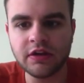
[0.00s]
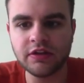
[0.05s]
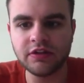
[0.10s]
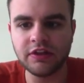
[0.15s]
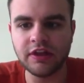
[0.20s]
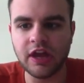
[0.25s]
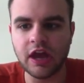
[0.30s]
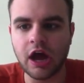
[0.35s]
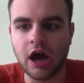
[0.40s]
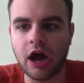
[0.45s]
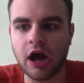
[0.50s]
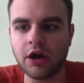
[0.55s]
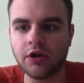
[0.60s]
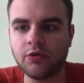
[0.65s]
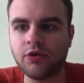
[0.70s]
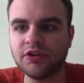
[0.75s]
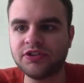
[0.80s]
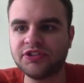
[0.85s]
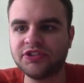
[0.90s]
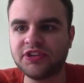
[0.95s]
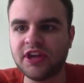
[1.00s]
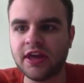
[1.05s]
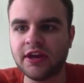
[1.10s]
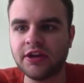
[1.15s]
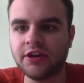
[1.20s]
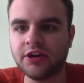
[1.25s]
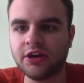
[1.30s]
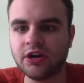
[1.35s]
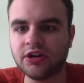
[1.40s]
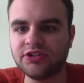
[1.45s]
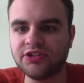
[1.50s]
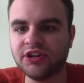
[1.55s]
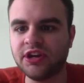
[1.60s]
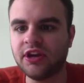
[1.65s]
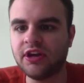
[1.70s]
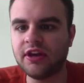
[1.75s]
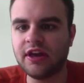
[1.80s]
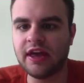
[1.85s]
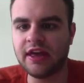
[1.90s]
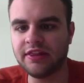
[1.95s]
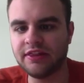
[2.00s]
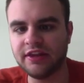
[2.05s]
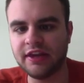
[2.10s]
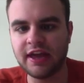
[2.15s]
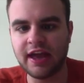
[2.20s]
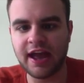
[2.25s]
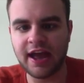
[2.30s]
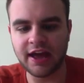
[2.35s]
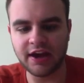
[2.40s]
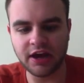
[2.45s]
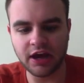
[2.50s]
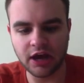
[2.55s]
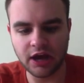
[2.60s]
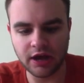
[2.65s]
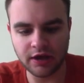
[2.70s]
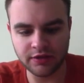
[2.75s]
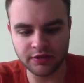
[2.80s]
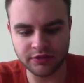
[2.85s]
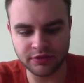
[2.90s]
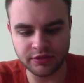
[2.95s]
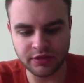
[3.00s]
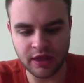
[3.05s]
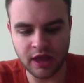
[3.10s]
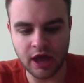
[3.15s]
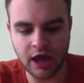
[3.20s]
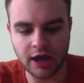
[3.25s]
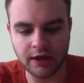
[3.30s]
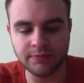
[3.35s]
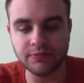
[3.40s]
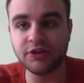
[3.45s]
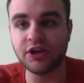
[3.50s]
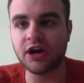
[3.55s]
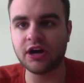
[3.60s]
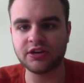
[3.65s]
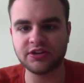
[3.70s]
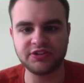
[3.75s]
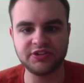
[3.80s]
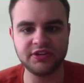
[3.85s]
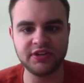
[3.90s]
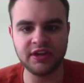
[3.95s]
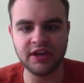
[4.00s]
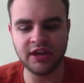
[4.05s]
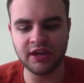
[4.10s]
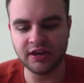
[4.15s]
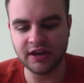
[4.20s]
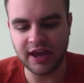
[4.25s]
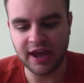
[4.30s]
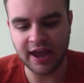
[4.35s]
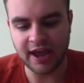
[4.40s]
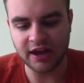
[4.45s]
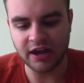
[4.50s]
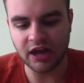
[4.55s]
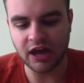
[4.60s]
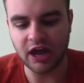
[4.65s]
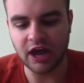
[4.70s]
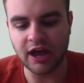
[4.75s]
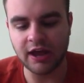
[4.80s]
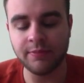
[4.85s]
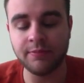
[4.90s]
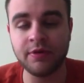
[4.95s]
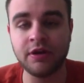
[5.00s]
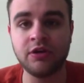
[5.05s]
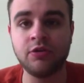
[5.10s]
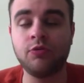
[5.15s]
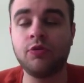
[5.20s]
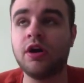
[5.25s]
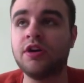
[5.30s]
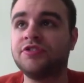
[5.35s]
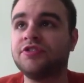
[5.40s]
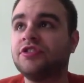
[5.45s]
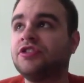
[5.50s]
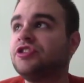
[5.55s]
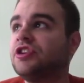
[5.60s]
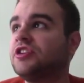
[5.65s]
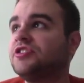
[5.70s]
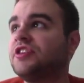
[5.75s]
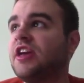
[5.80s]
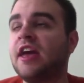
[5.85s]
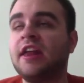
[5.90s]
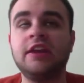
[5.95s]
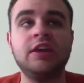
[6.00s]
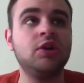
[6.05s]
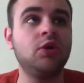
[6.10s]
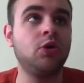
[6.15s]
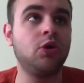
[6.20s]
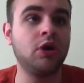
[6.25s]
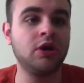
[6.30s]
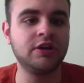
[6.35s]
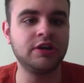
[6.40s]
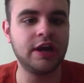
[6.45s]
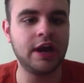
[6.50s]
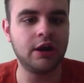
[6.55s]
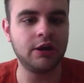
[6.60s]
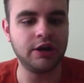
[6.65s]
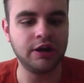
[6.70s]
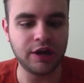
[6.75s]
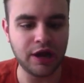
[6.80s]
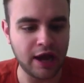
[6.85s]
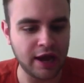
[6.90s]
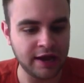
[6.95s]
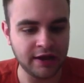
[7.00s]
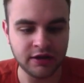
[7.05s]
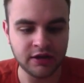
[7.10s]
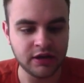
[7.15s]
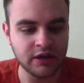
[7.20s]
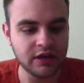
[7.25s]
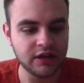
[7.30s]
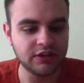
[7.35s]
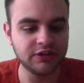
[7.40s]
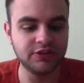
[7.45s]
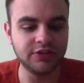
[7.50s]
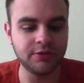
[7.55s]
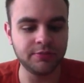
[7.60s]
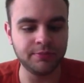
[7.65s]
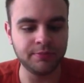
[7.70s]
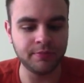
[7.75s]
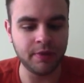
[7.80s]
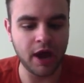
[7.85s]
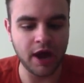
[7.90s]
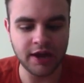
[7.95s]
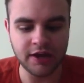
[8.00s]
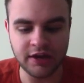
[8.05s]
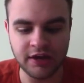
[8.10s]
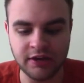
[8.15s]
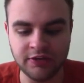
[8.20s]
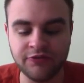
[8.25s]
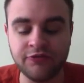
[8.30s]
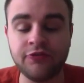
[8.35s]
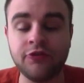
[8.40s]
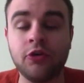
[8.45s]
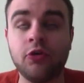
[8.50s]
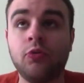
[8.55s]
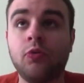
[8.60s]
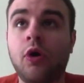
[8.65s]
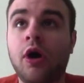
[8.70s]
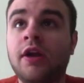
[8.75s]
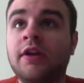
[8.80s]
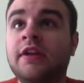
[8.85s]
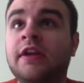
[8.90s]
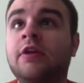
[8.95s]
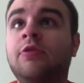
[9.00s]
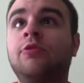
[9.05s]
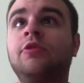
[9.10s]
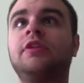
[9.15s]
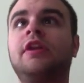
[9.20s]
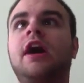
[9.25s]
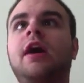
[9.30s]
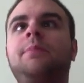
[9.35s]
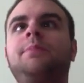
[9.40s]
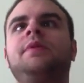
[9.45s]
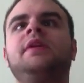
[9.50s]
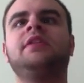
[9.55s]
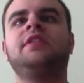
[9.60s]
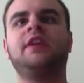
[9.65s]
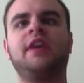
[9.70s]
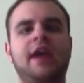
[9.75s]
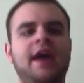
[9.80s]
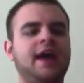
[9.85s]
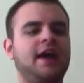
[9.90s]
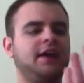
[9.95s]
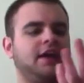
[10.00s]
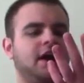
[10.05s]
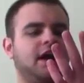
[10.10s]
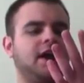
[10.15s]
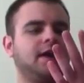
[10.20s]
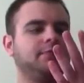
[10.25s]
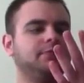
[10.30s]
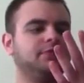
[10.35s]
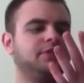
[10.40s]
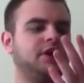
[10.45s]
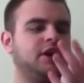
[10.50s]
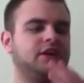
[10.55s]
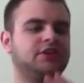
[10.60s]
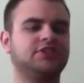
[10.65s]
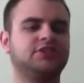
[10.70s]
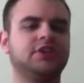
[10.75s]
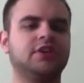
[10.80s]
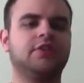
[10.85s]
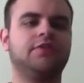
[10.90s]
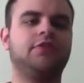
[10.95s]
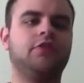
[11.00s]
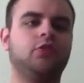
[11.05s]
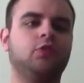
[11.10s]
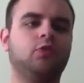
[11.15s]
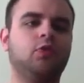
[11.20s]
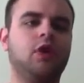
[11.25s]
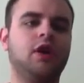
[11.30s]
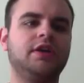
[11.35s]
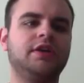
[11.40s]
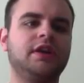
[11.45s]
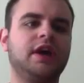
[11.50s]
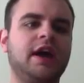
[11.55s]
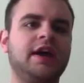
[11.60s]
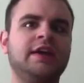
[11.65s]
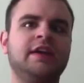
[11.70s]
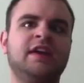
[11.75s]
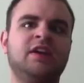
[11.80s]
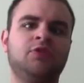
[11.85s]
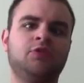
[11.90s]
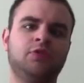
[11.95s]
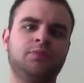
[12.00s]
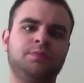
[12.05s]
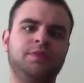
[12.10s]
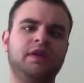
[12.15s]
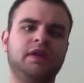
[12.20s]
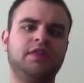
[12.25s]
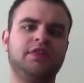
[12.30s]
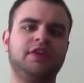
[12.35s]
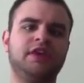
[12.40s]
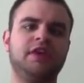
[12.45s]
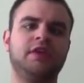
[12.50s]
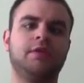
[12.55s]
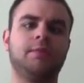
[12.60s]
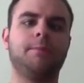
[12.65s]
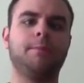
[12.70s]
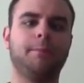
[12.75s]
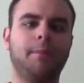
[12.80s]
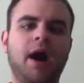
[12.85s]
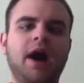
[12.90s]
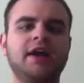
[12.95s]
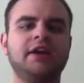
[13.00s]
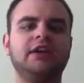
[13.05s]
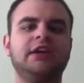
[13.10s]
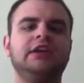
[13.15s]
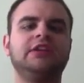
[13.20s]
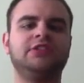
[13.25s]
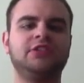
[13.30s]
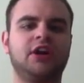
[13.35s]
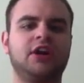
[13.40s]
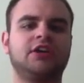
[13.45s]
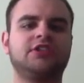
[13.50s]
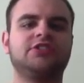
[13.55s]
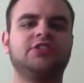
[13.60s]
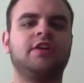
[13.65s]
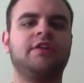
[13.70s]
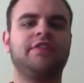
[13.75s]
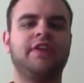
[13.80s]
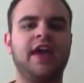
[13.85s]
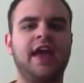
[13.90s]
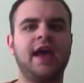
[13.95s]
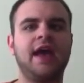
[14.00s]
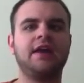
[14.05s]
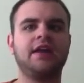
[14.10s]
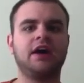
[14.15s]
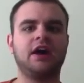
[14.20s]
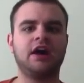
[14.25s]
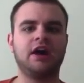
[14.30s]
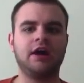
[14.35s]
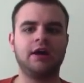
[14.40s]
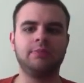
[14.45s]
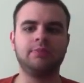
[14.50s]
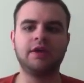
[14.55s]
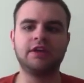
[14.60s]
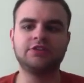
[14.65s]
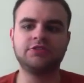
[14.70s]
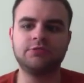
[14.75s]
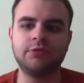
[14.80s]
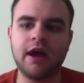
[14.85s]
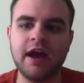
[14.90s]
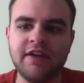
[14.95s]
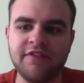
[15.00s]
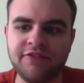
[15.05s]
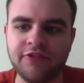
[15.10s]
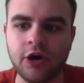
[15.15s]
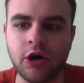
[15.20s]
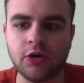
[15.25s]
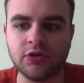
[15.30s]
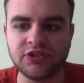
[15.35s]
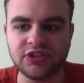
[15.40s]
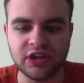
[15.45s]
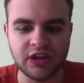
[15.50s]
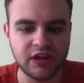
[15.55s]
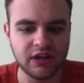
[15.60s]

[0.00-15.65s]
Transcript: The Ottawa Senators and the Anaheim Ducks in Anaheim. But it wasn't just any ordinary night. The mighty, for one, it would not be the Anaheim Ducks. For one night, it would be the Mighty Ducks of Anaheim. That's right, folks.